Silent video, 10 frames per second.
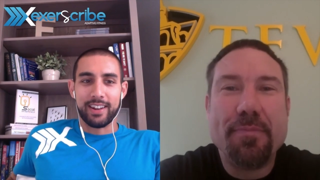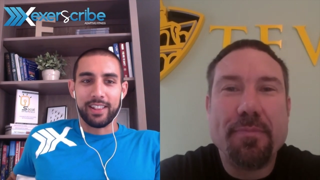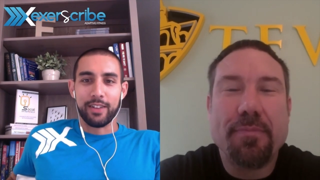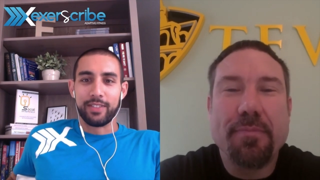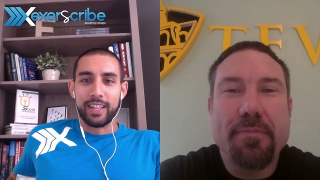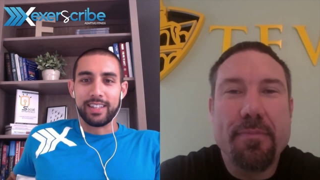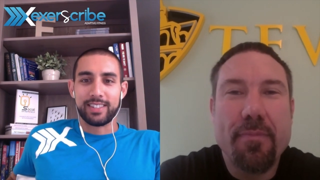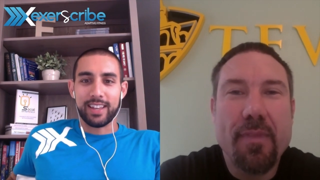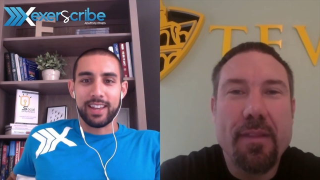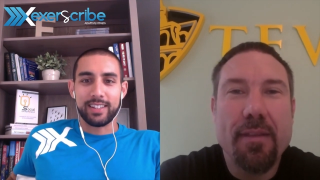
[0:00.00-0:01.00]
Speaker 1: I love the
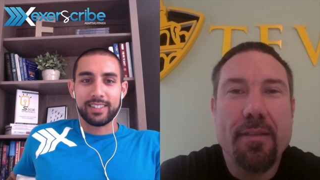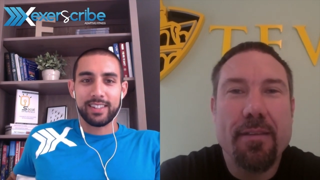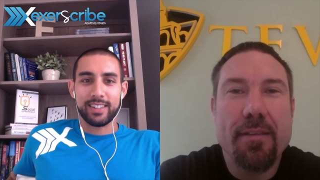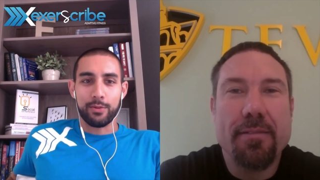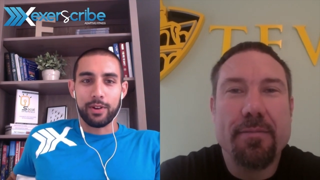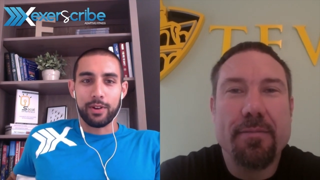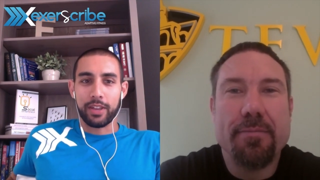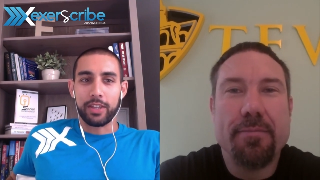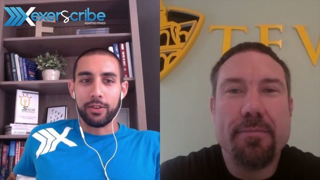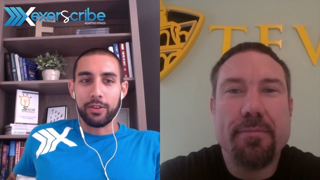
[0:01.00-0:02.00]
insights. I want to
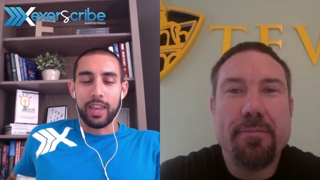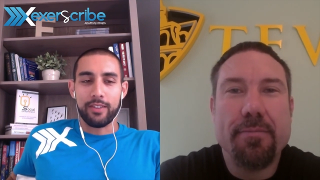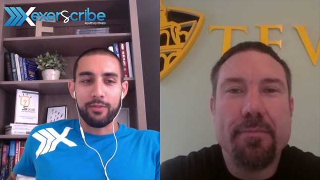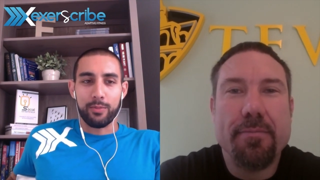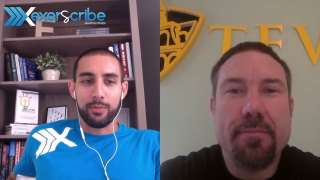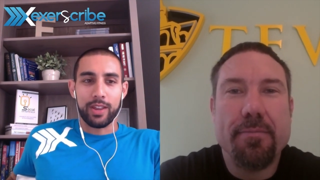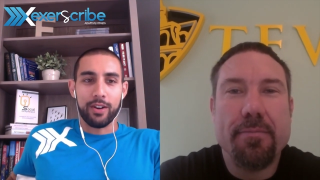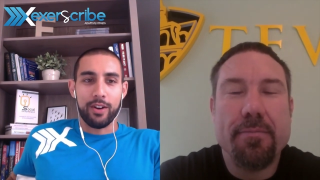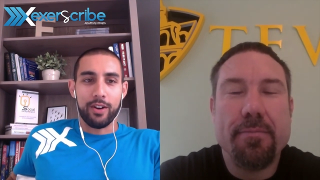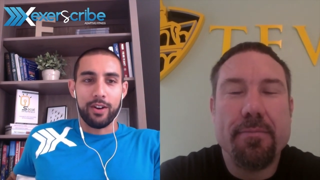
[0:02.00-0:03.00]
thank you again for being
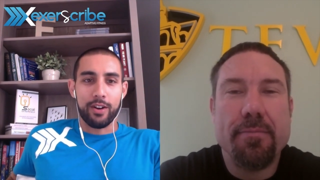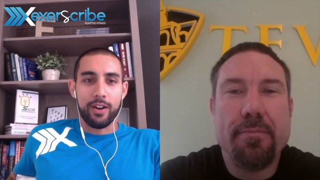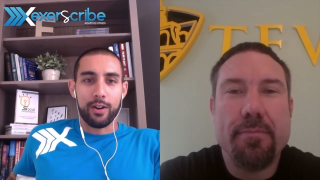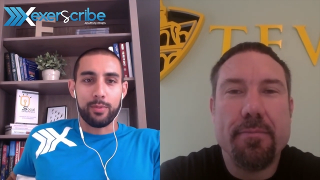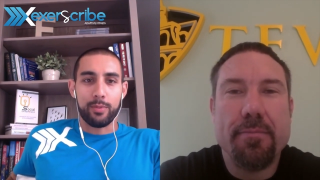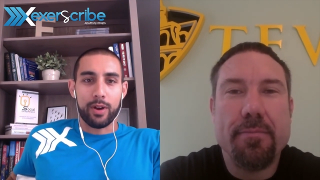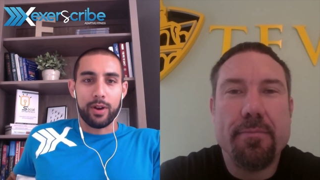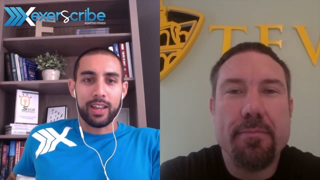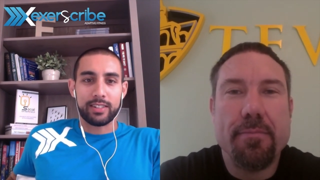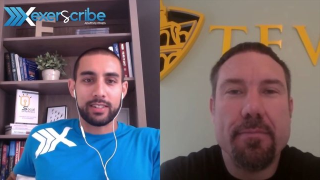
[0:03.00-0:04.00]
on our uh, on our
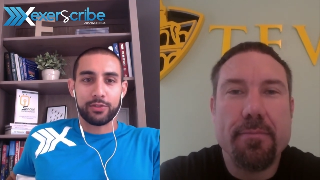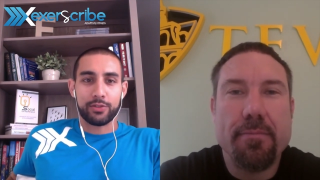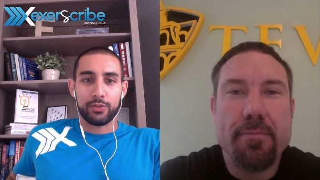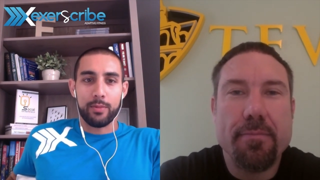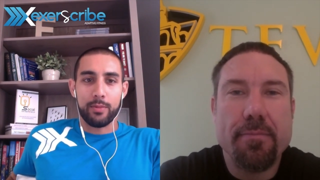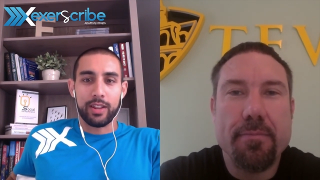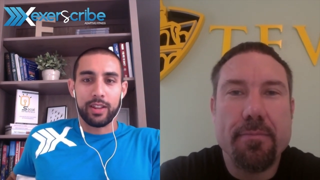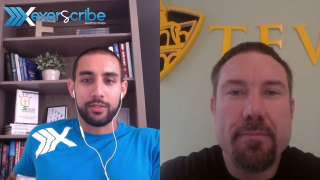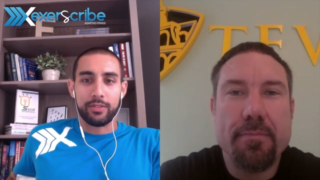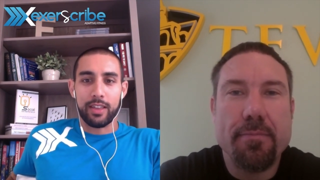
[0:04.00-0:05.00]
podcast, Exerscribe Radio
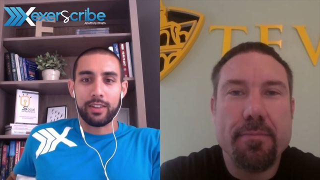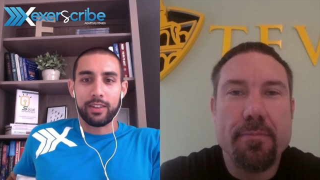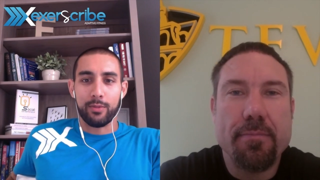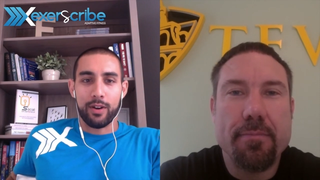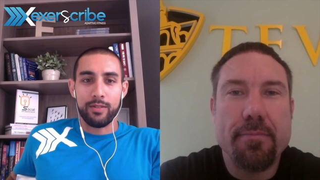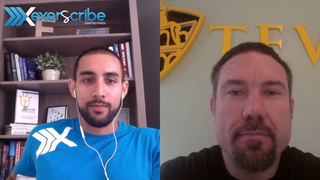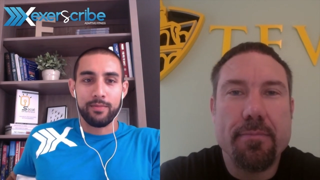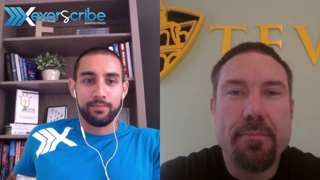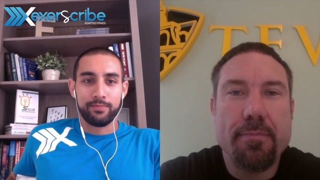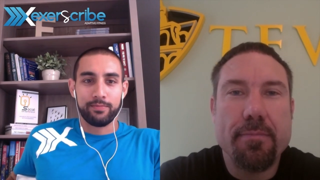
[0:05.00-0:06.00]
today. Thank you, Martin.
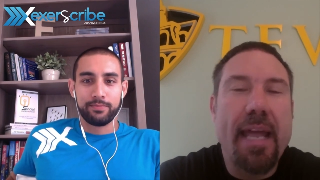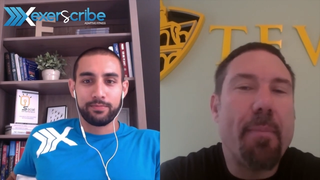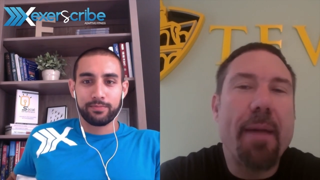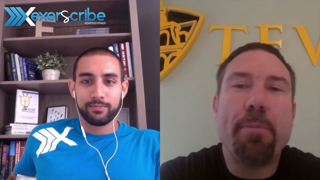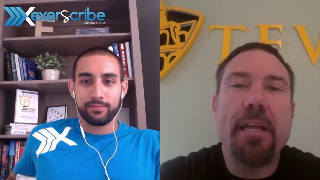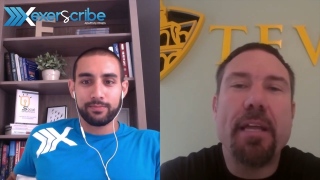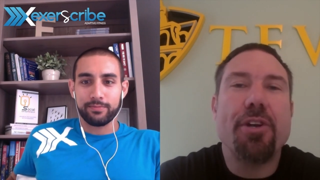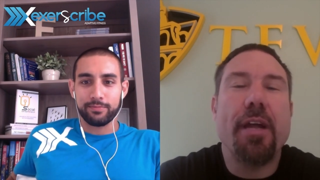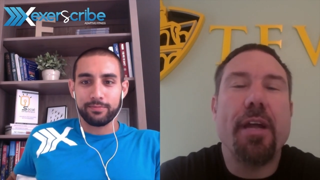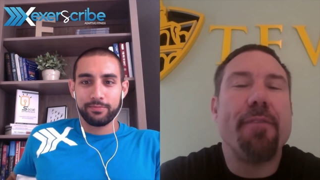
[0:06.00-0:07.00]
Speaker 2: Hey, my
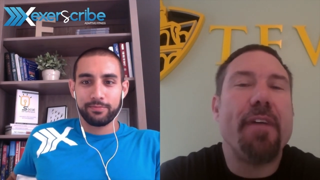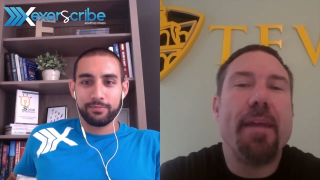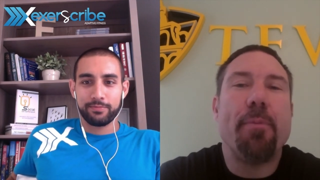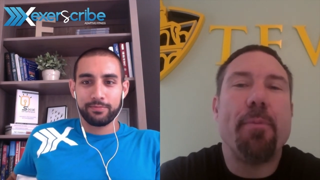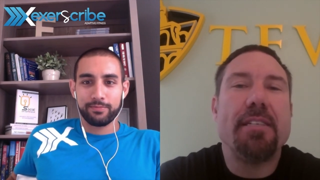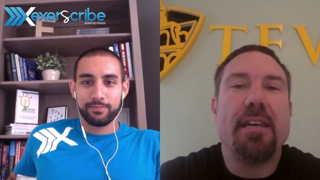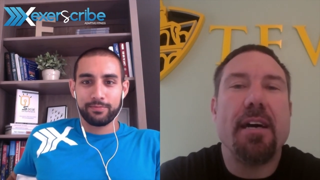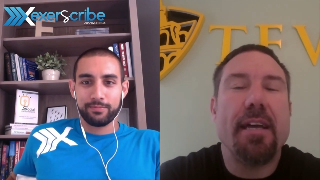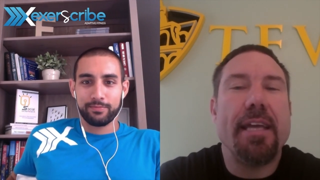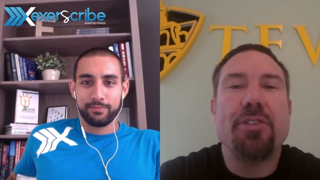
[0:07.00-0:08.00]
pleasure. And if anybody's
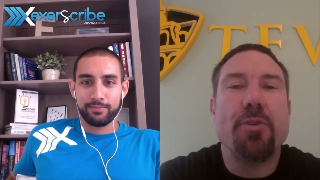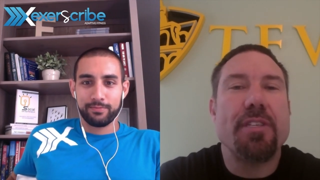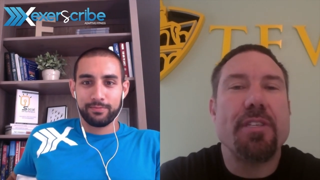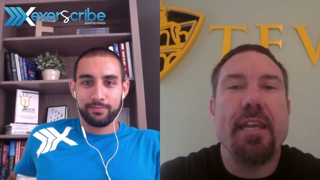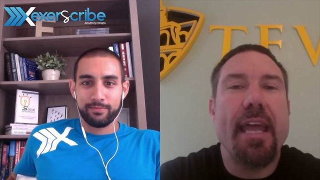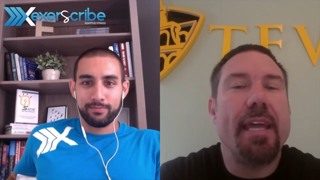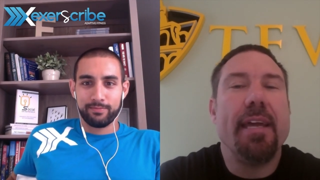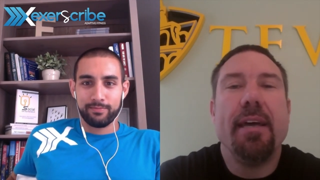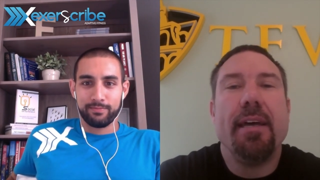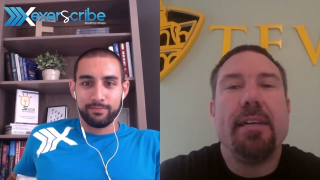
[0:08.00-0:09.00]
uh, interested, hey,
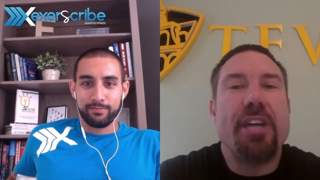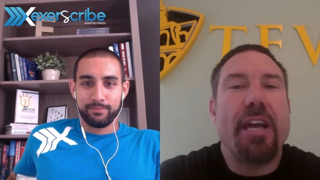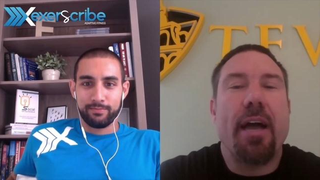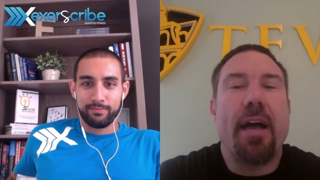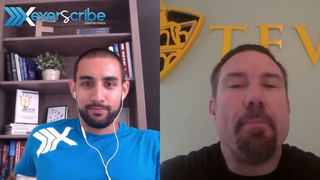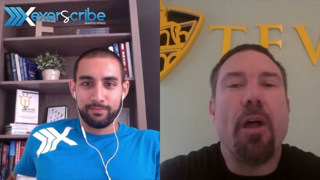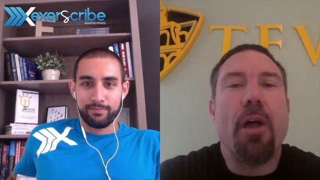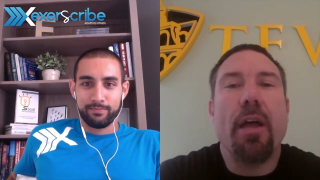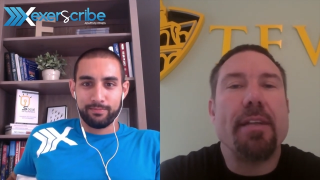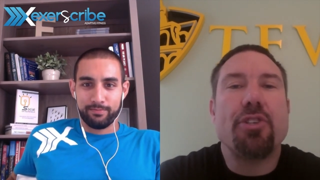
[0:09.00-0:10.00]
check out my blog at